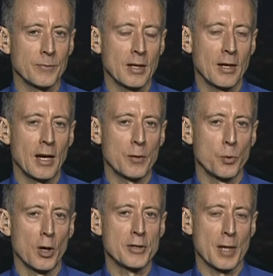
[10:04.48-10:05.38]
It
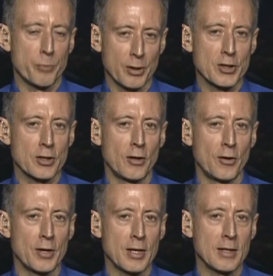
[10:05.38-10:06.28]
was a British
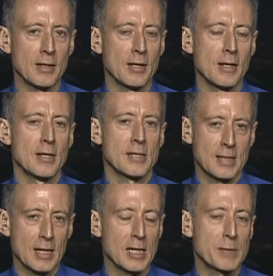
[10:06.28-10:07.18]
colony,
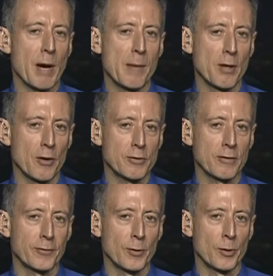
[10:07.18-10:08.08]
seized by military
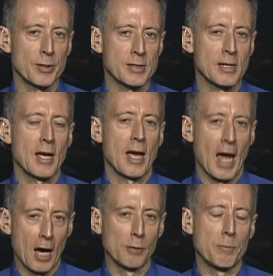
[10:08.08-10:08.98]
force,
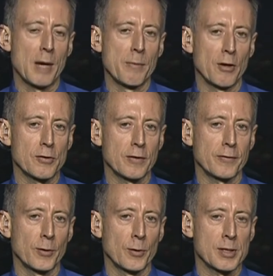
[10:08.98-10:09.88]
held by military
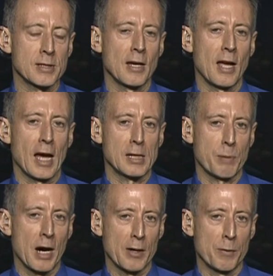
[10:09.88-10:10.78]
force as
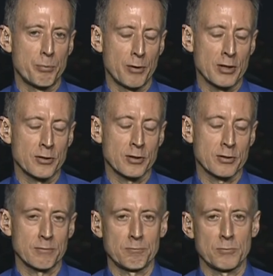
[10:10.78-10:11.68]
part of British
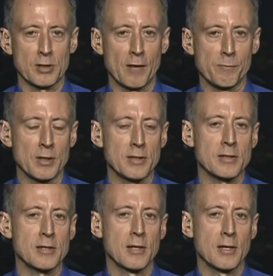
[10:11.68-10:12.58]
governments,
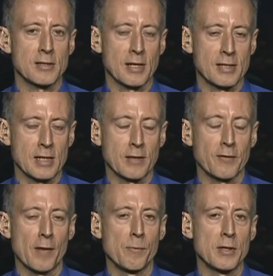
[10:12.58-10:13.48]
successive
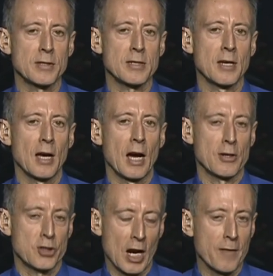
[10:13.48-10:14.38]
governments, a
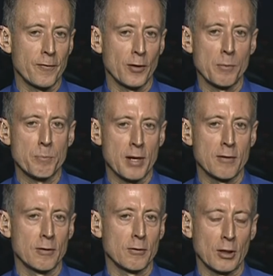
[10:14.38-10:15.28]
shameful
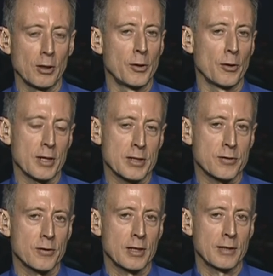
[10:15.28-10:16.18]
imperial colonial
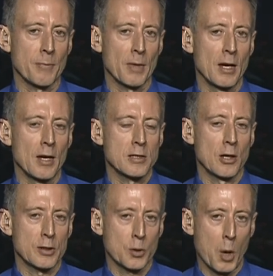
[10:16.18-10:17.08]
history. So
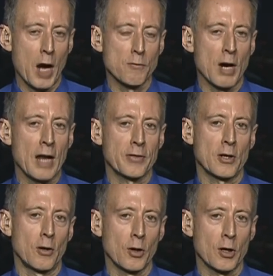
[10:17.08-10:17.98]
it's quite right that
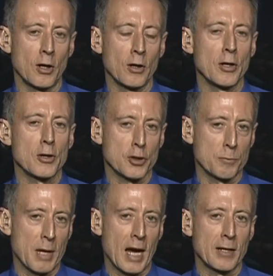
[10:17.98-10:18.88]
Hong Kong should be
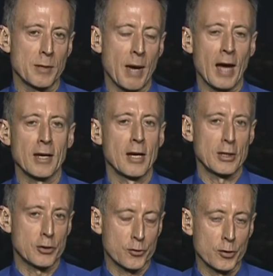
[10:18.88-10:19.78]
handed back.
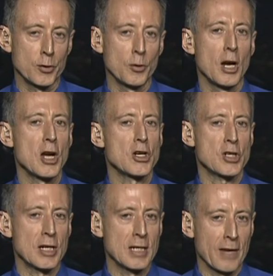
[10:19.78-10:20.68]
It's true,
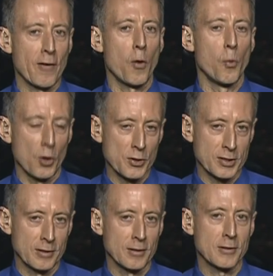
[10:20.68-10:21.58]
she never
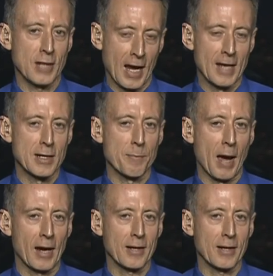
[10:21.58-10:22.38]
wanted to hand it back.